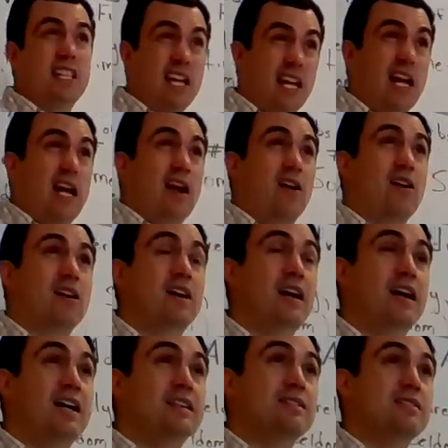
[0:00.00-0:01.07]
get a
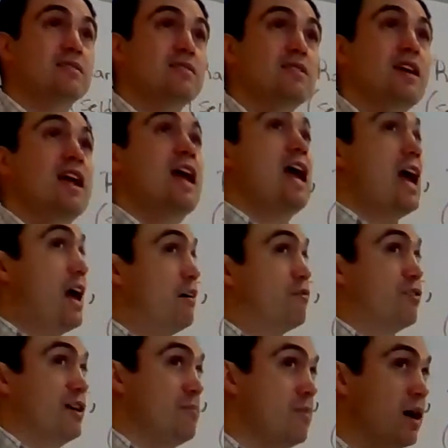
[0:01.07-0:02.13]
haircut
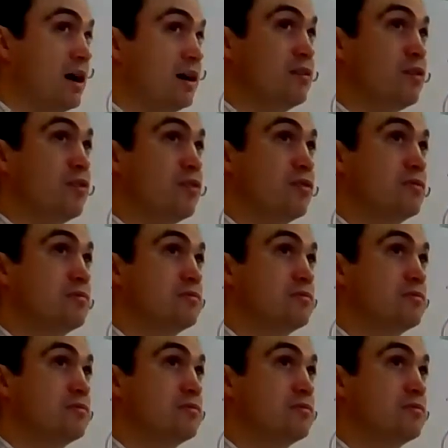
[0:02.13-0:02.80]
every month.